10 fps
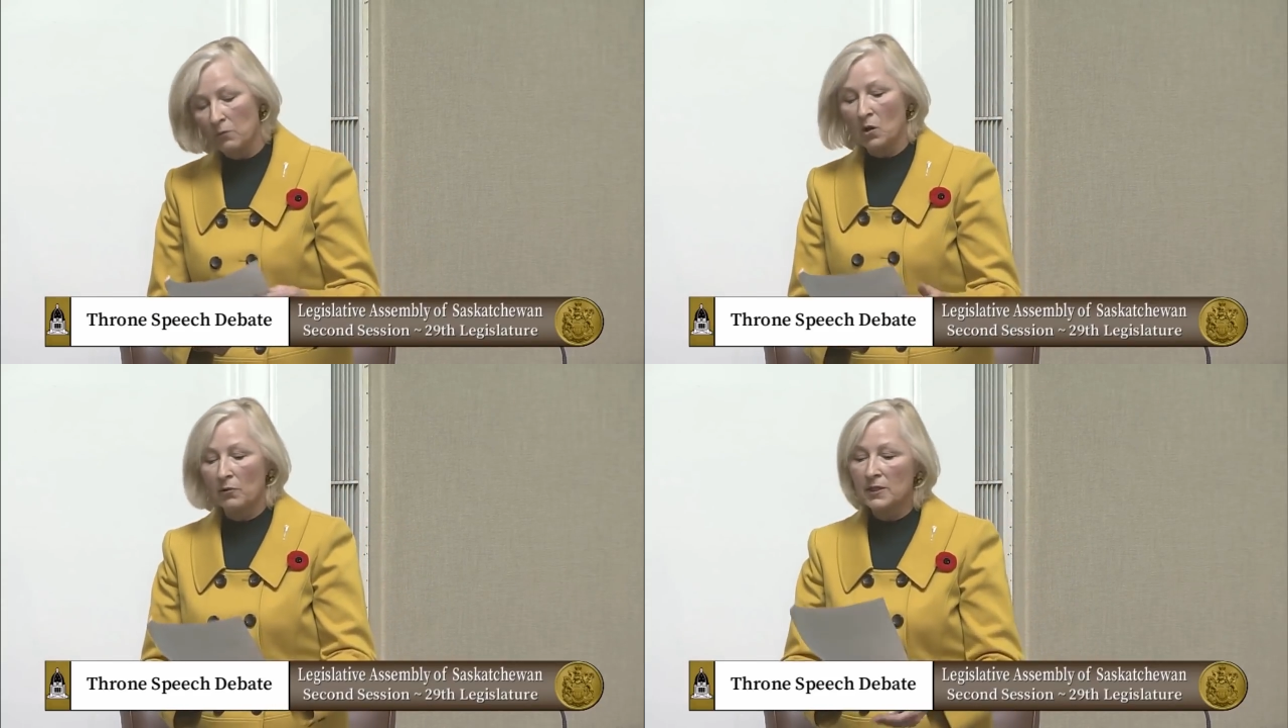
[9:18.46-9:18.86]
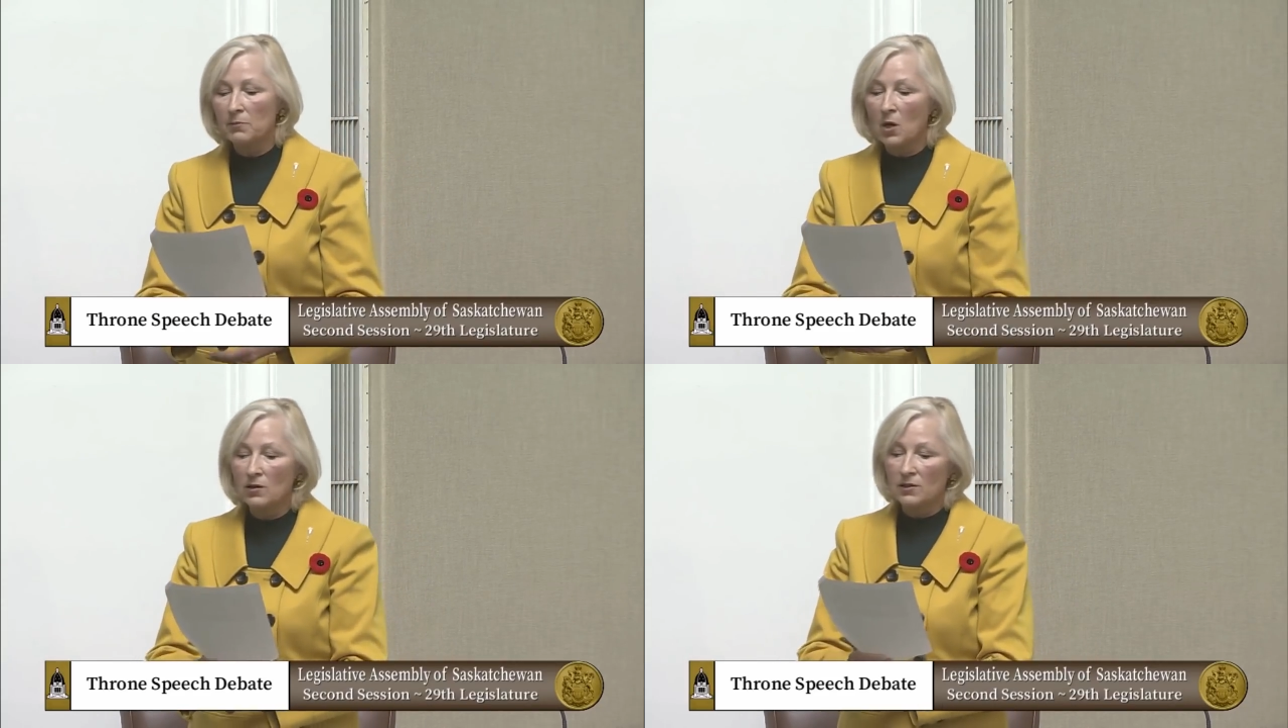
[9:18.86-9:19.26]
more
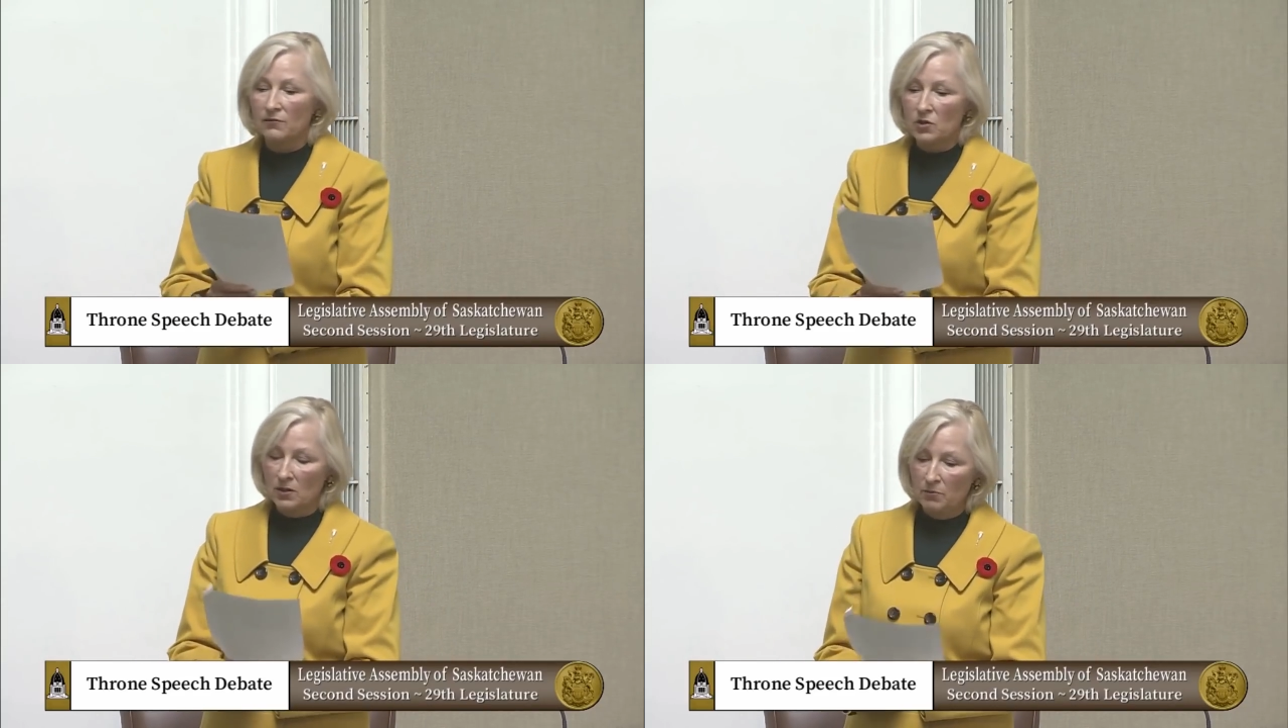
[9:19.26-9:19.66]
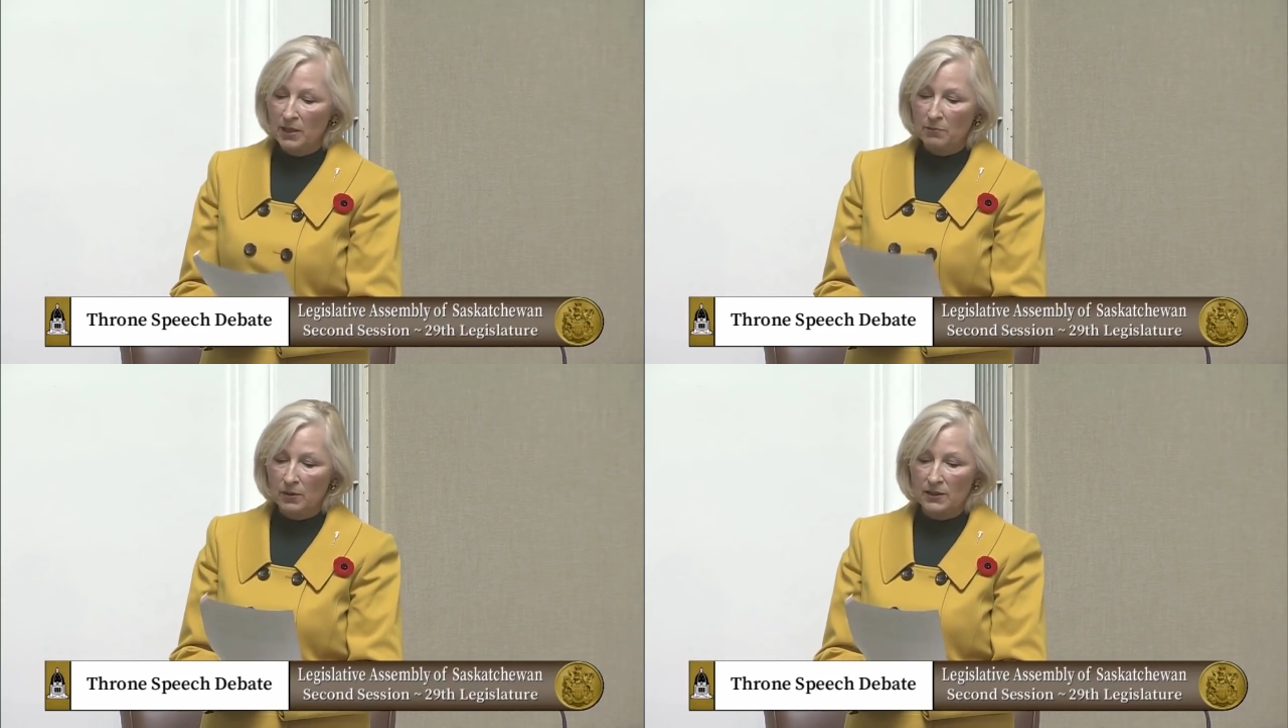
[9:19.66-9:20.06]
responsive to the
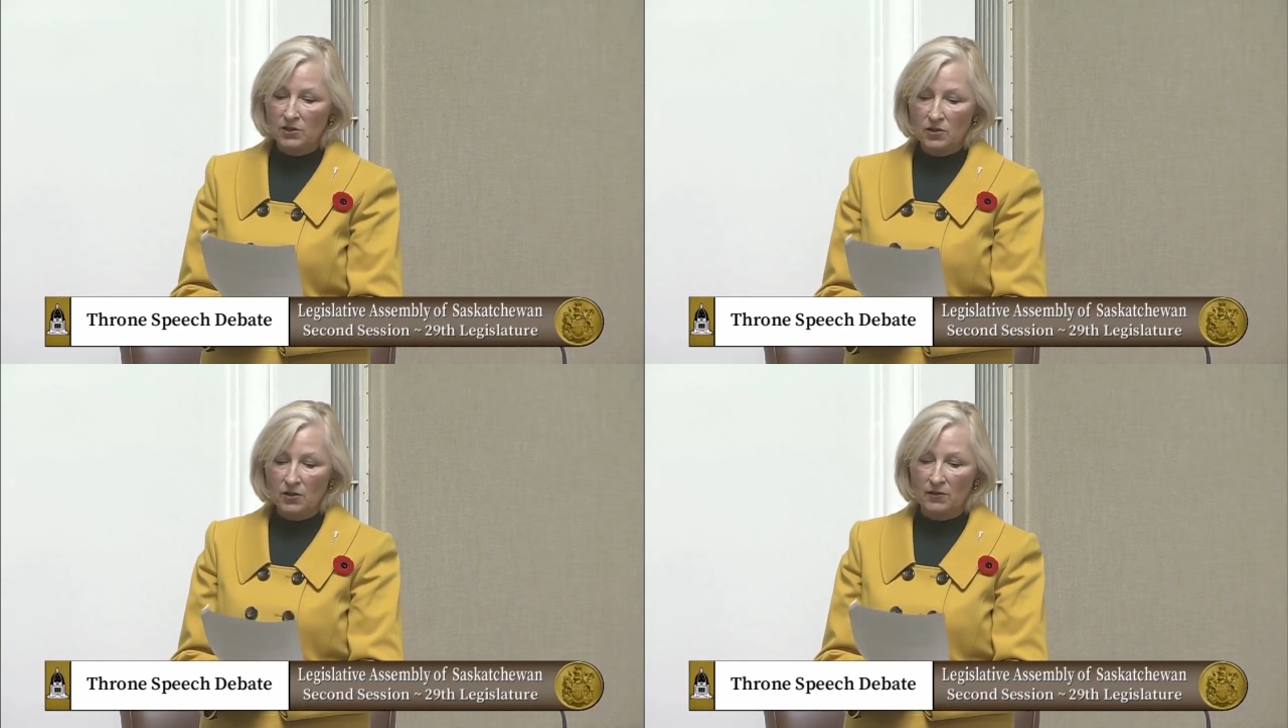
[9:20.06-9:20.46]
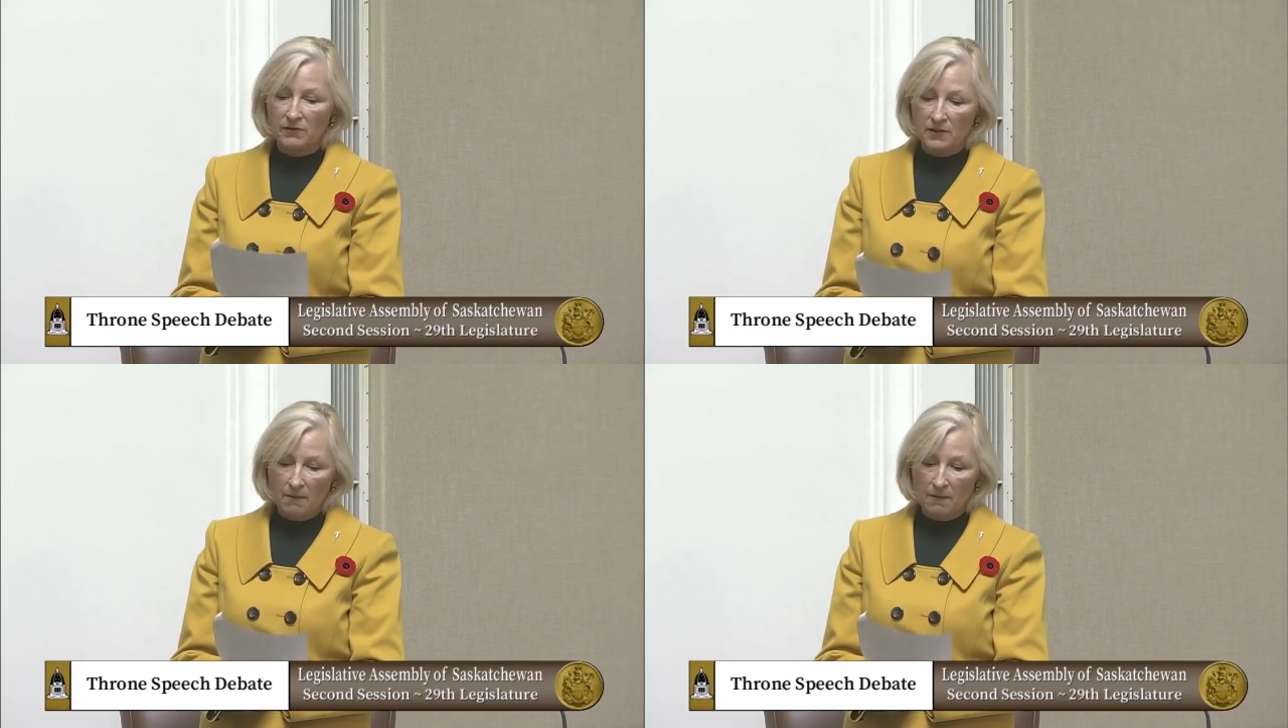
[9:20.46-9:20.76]
people it serves.